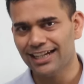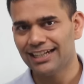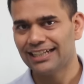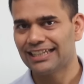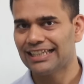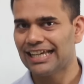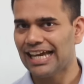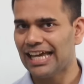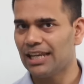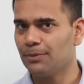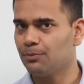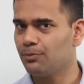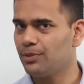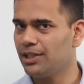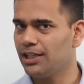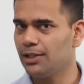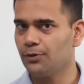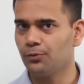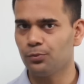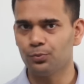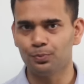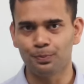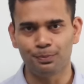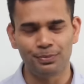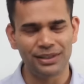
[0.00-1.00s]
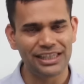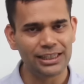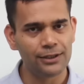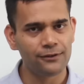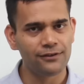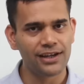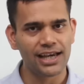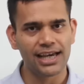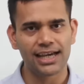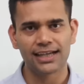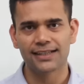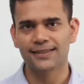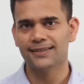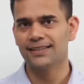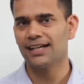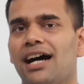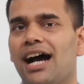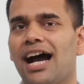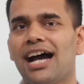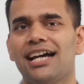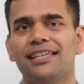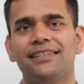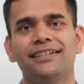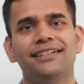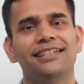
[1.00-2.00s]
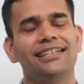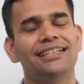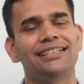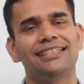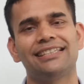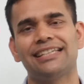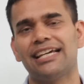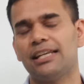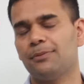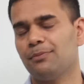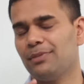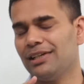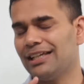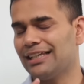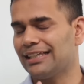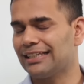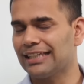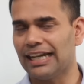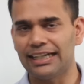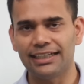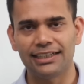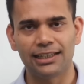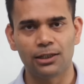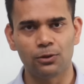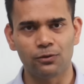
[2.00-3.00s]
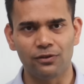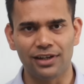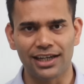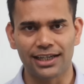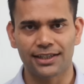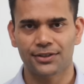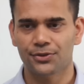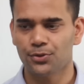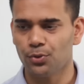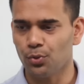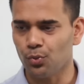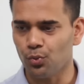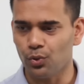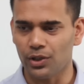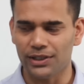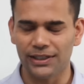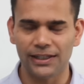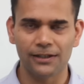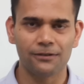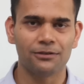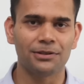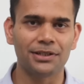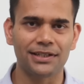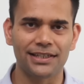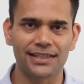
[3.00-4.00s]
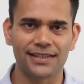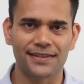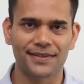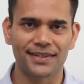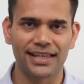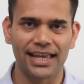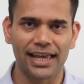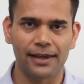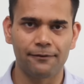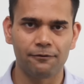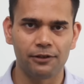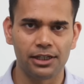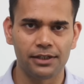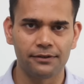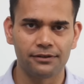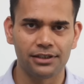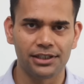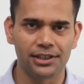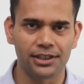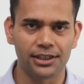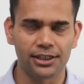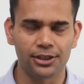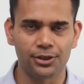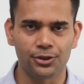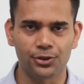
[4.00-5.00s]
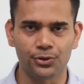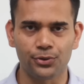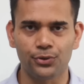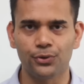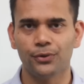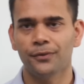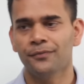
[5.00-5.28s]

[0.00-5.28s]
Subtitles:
It can be bee wax, either it can be candle wax, whatever is available near to